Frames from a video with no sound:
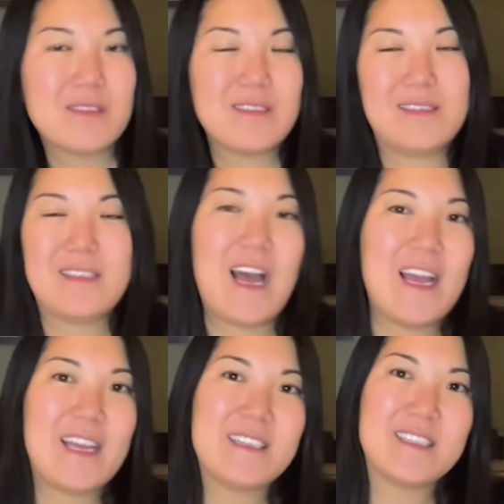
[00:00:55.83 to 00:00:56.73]

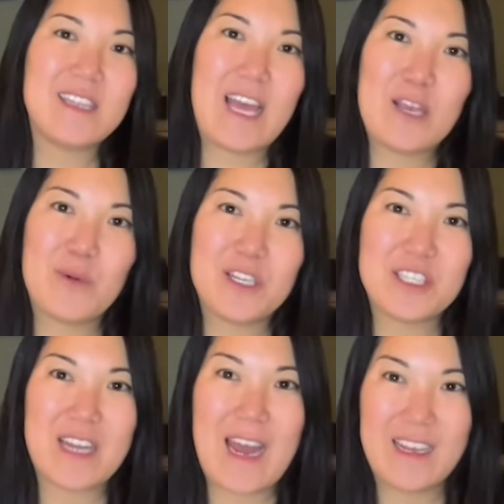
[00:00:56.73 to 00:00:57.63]
signs,
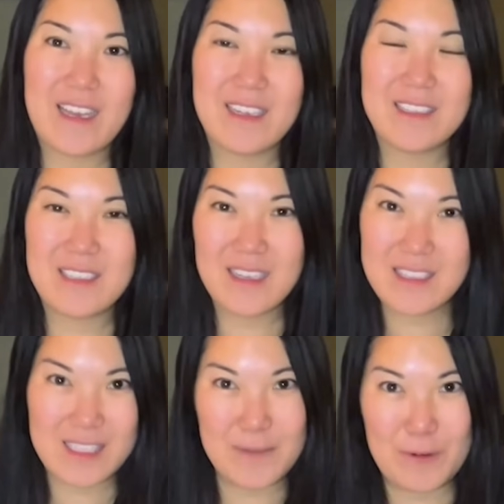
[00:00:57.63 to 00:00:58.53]
language, and etiquette
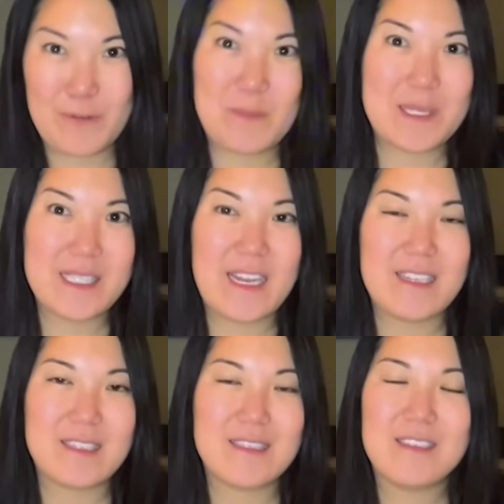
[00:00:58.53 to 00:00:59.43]
does differ from the
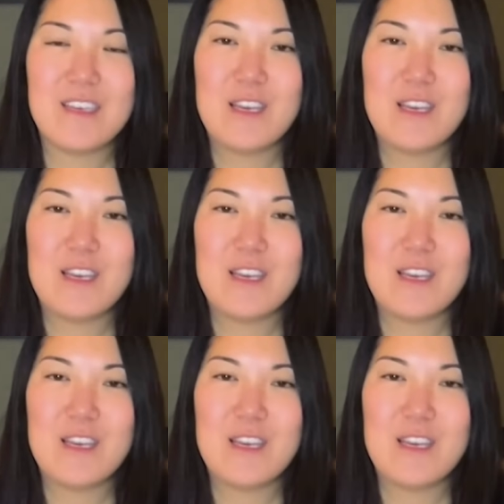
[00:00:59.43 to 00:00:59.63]
States.